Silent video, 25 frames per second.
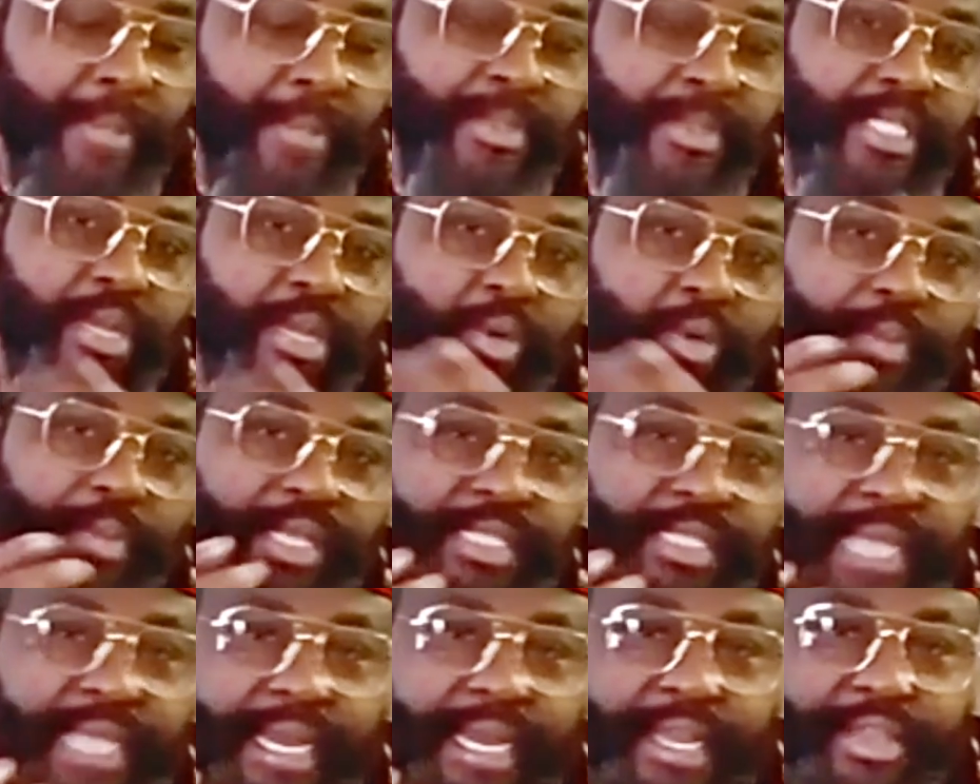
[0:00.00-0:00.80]
they will be
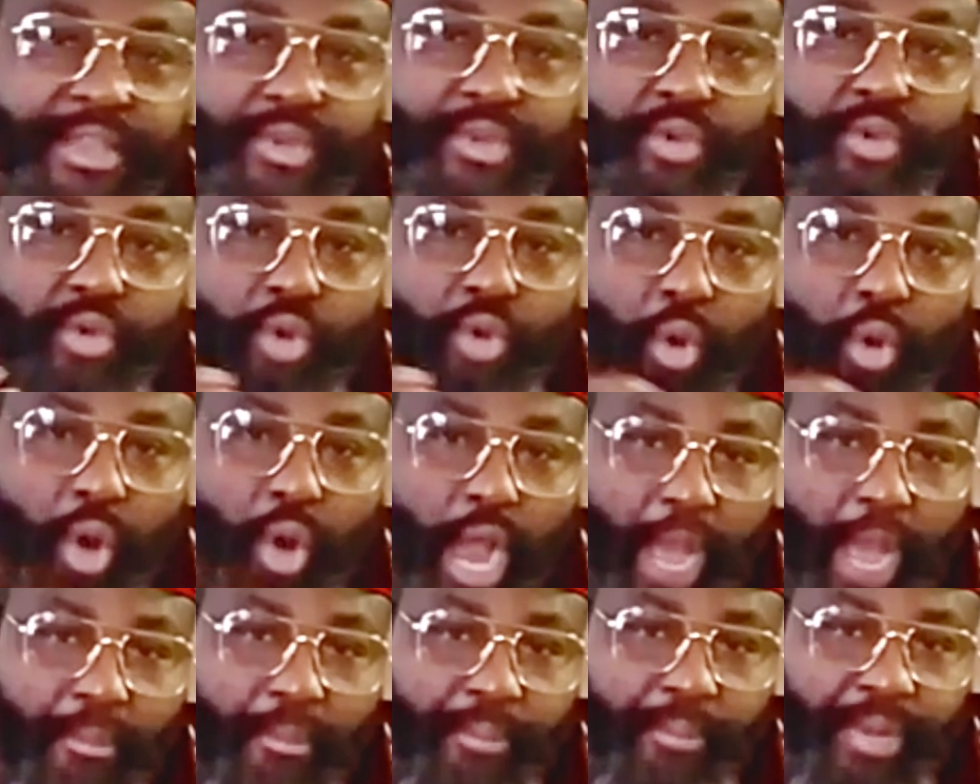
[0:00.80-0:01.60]
telling you, go
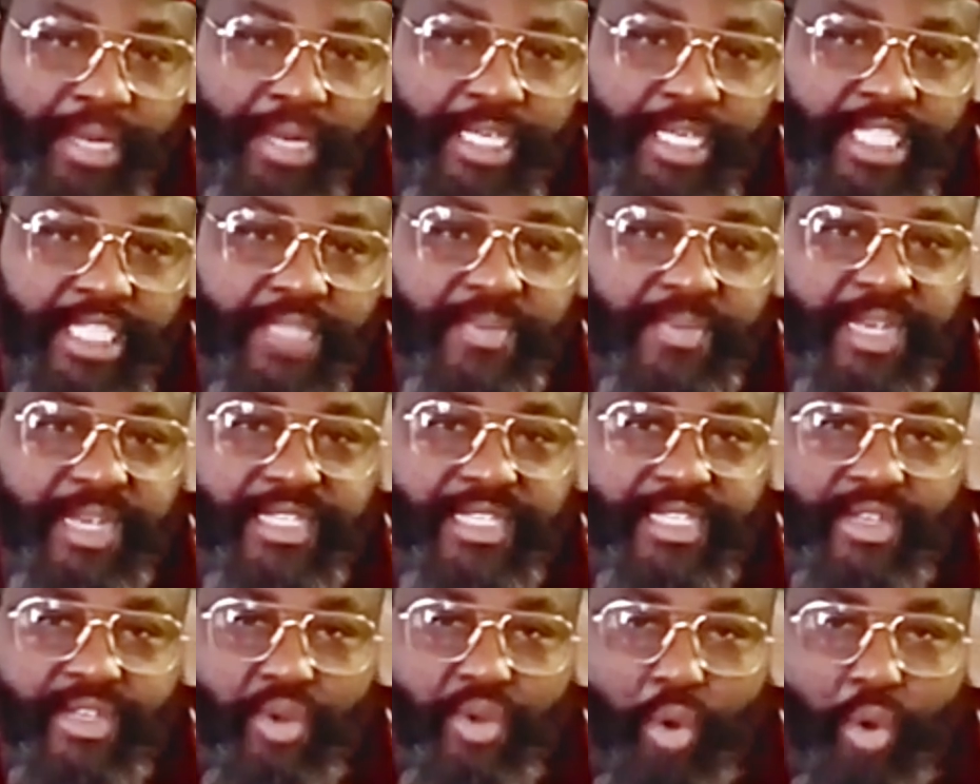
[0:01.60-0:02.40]
and bring this
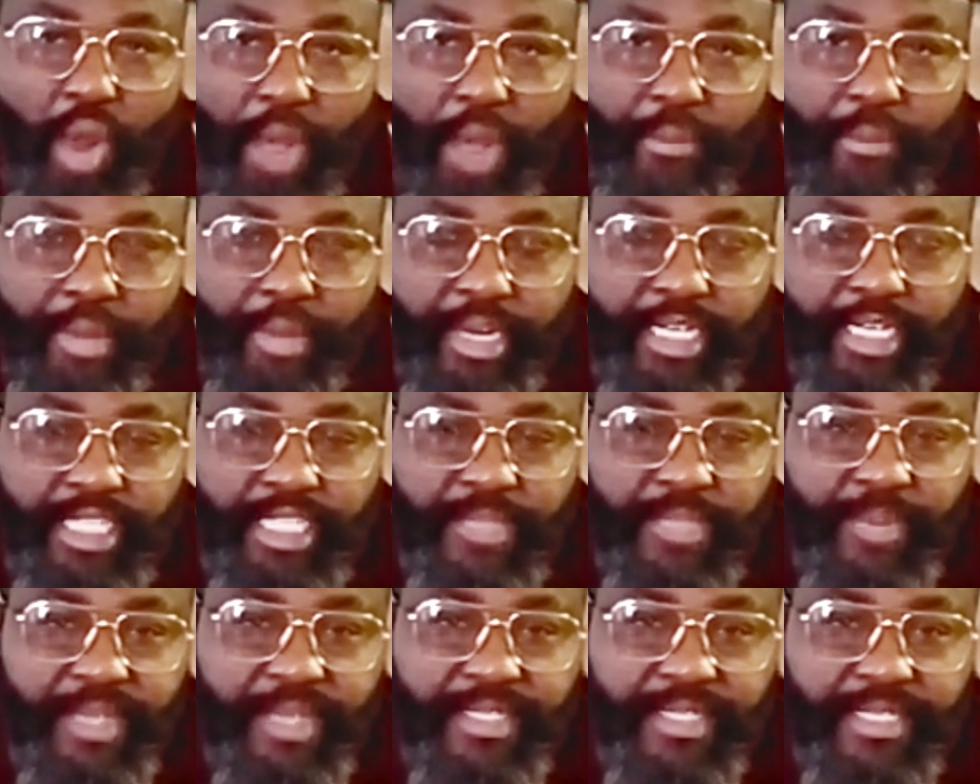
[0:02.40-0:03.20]
person, go and bring
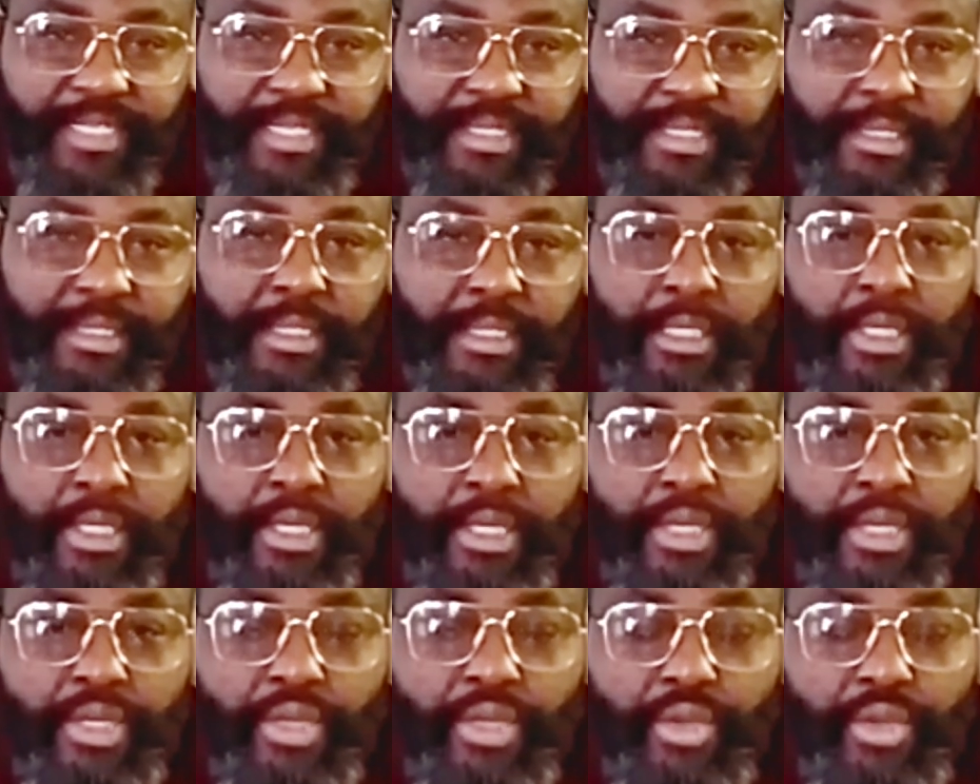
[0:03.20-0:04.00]
this person.
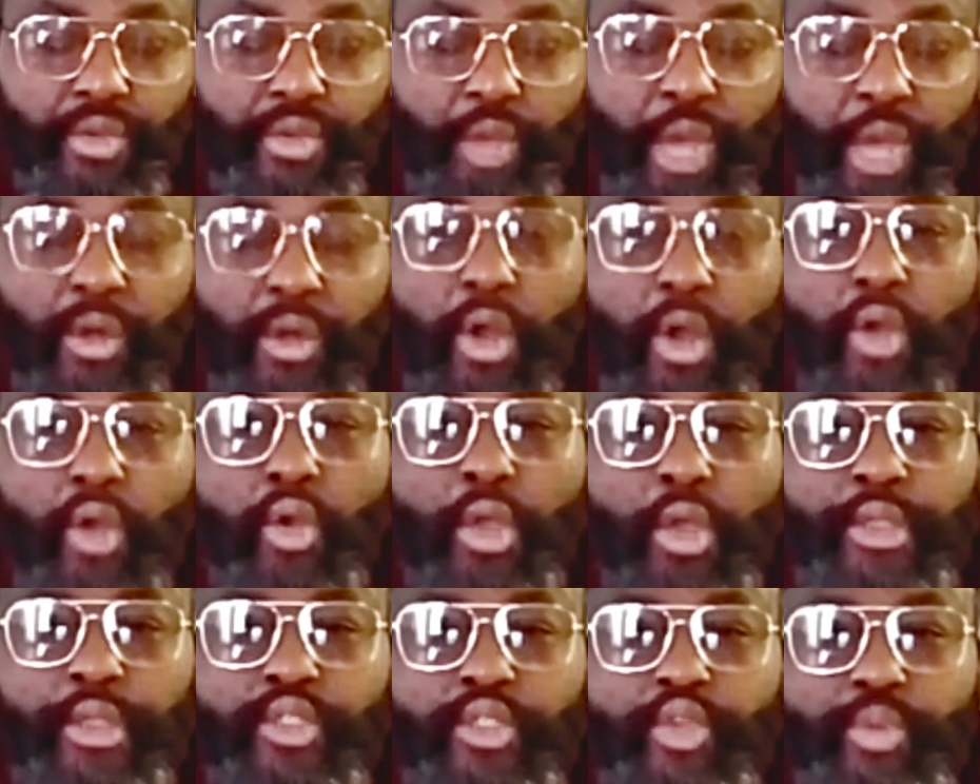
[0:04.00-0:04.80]
You are not
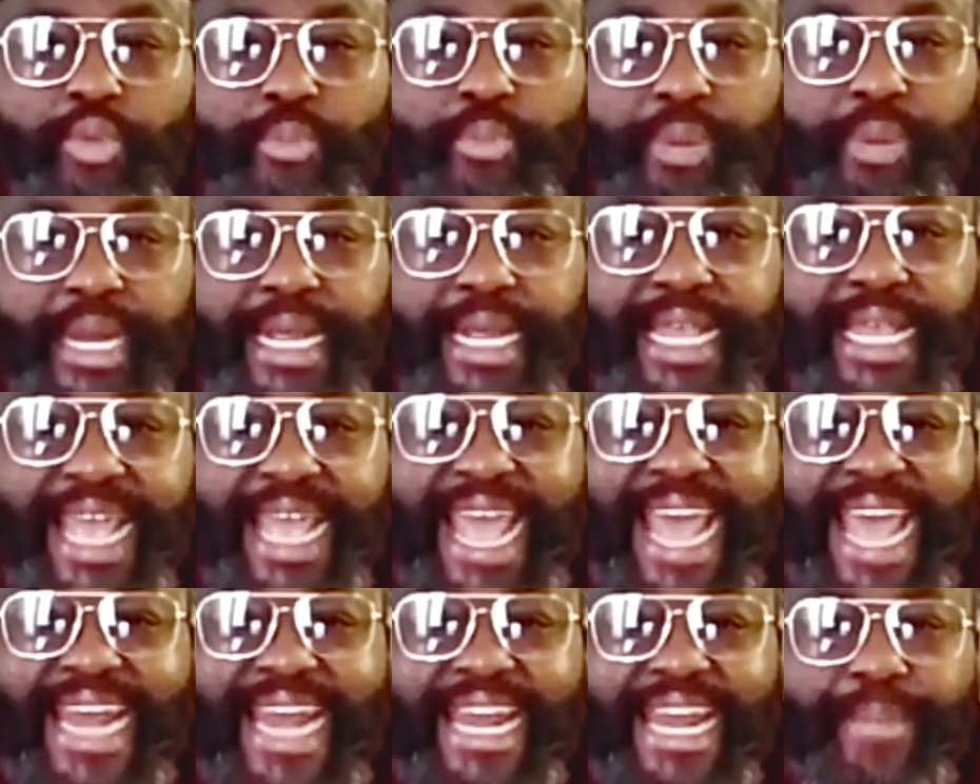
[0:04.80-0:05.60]
going to bring
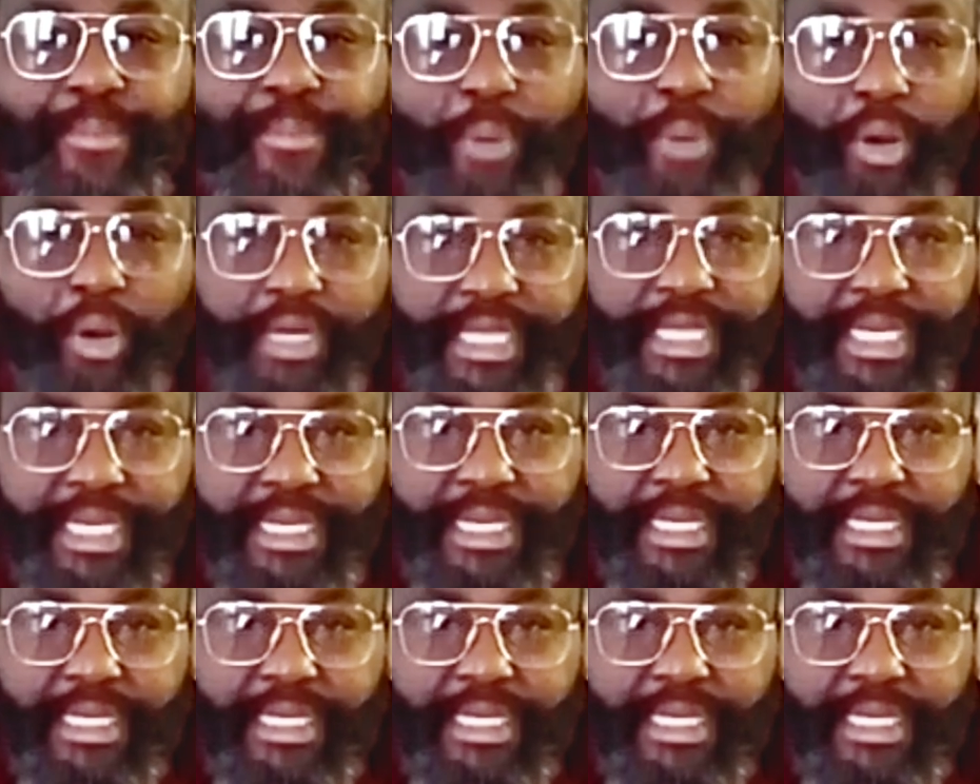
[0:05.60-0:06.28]
anybody,